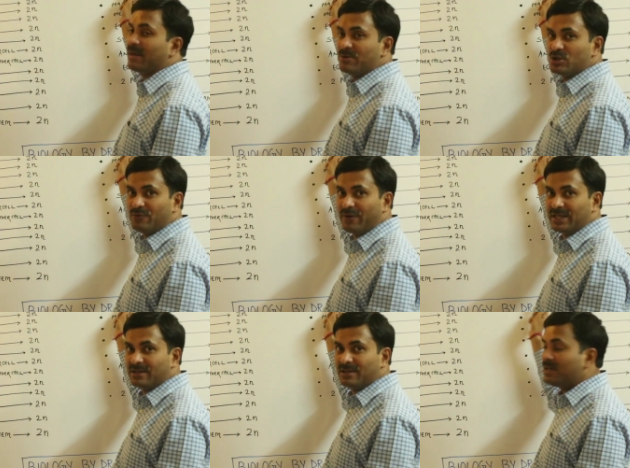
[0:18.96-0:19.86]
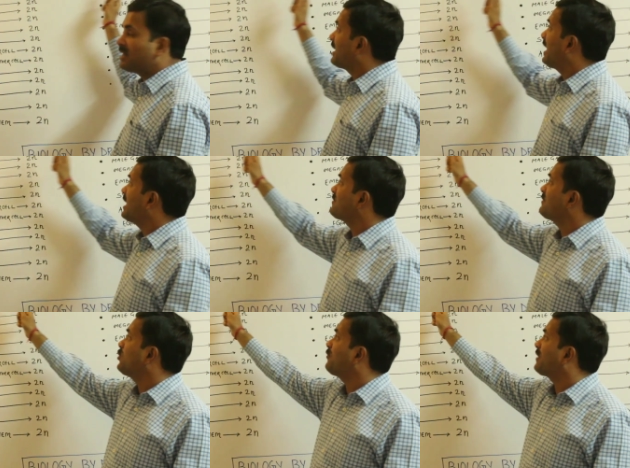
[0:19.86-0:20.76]
gametophyte. As
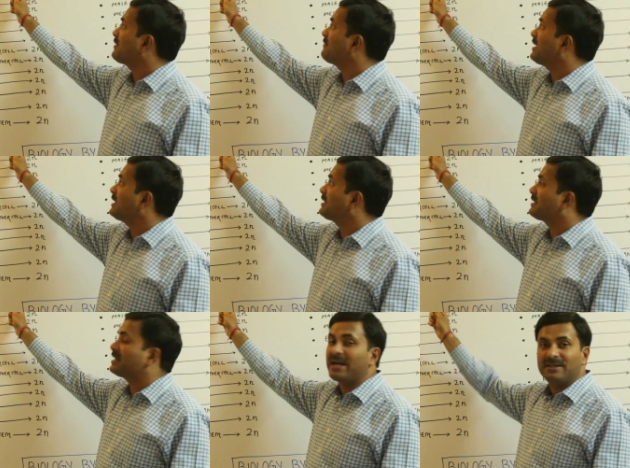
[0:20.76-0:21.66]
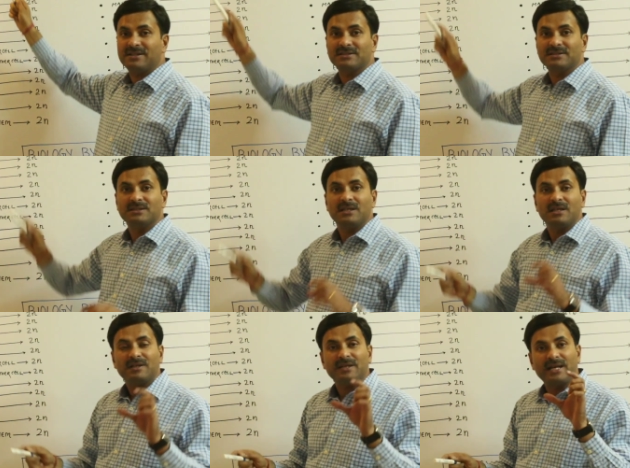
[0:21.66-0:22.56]
we know very well that
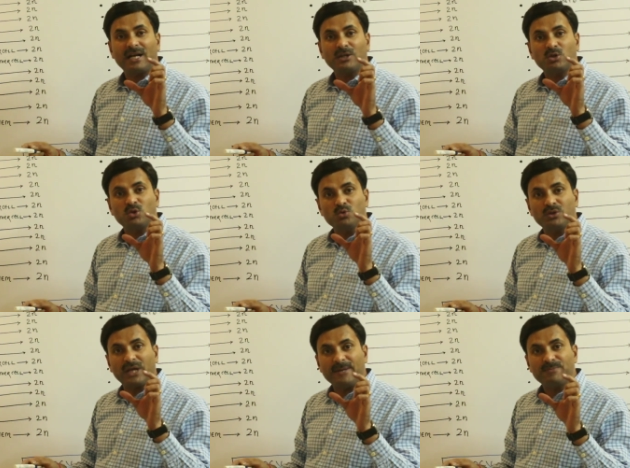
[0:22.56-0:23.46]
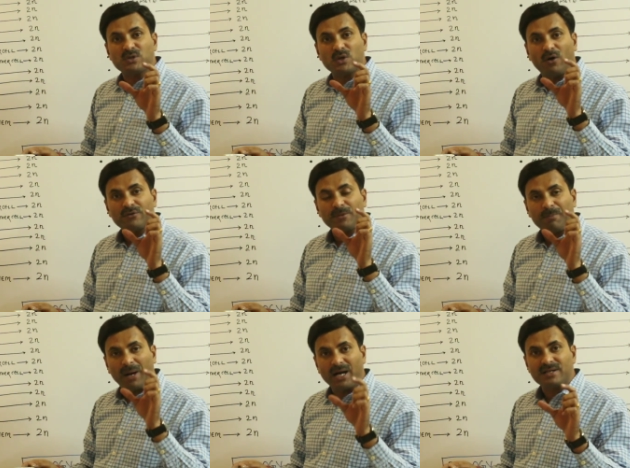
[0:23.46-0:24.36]
there are two types of the
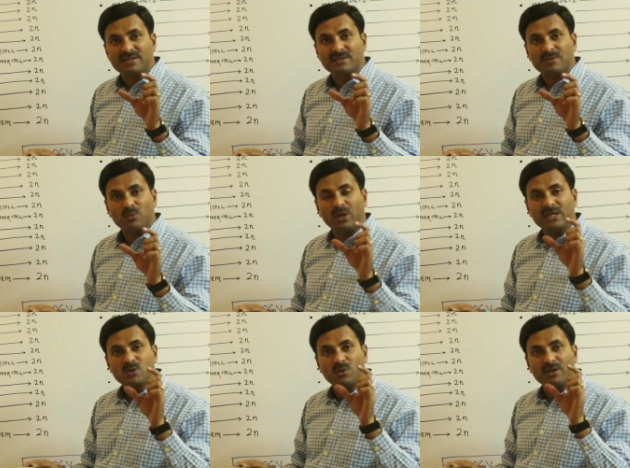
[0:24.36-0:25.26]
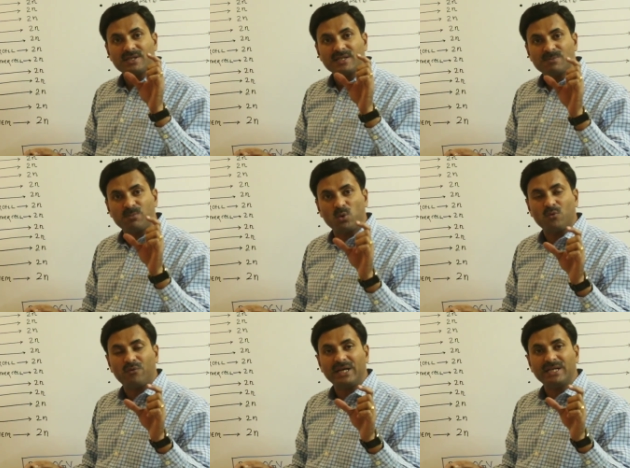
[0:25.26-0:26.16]
parts. One is known as the
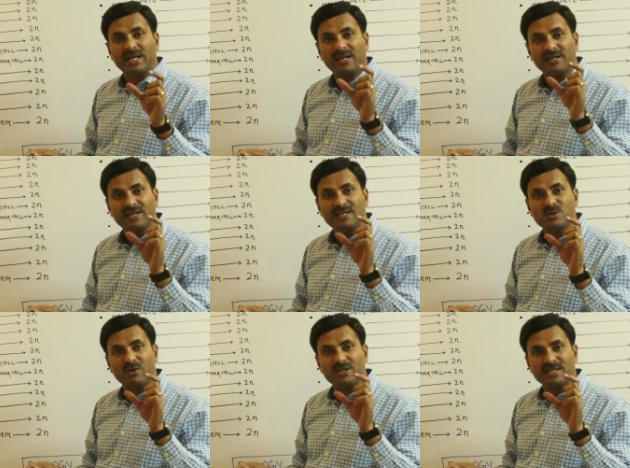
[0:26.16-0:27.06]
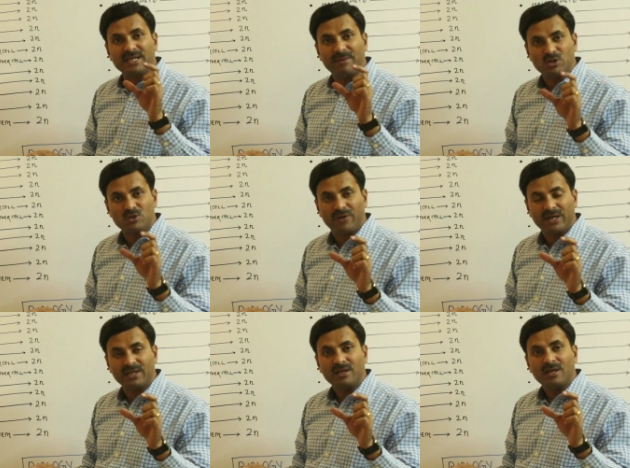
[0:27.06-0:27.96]
sporophyte and another is known as the
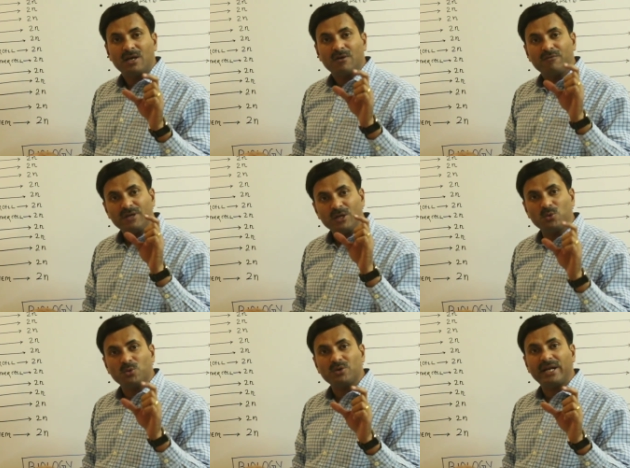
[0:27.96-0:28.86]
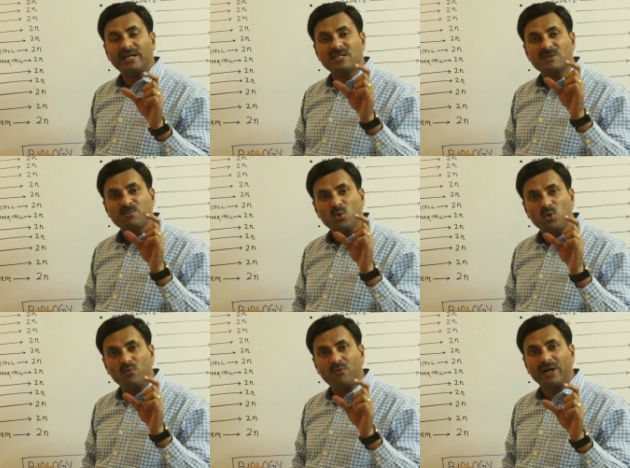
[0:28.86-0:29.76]
gametophyte. We know that the
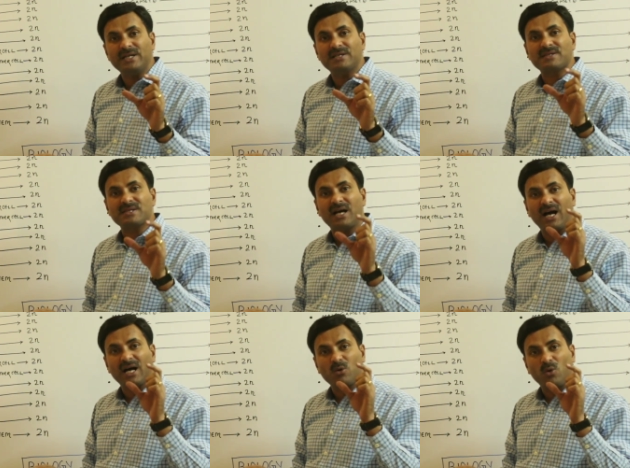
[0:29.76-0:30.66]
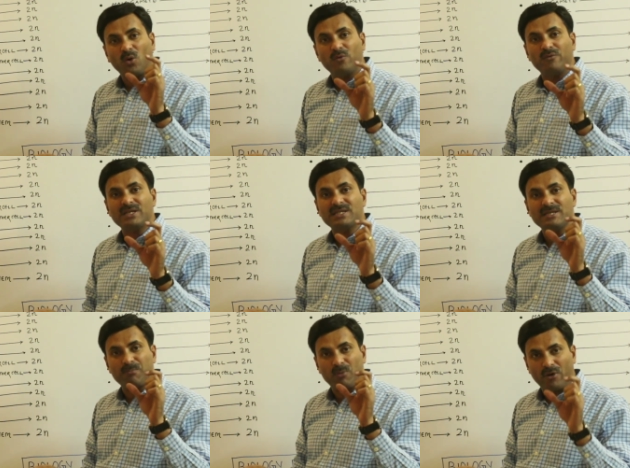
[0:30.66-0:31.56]
sporophytes are
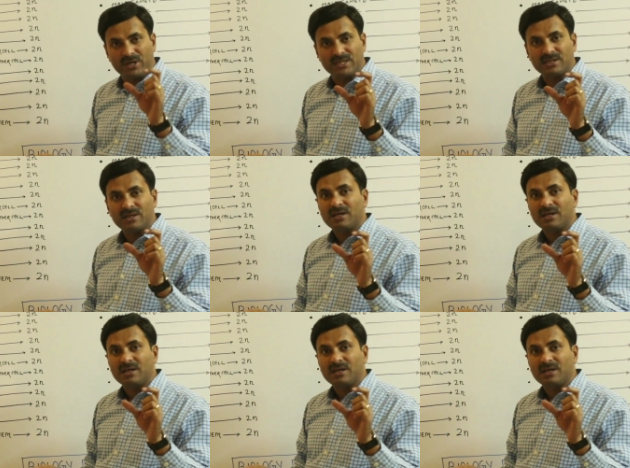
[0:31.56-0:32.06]
always diploid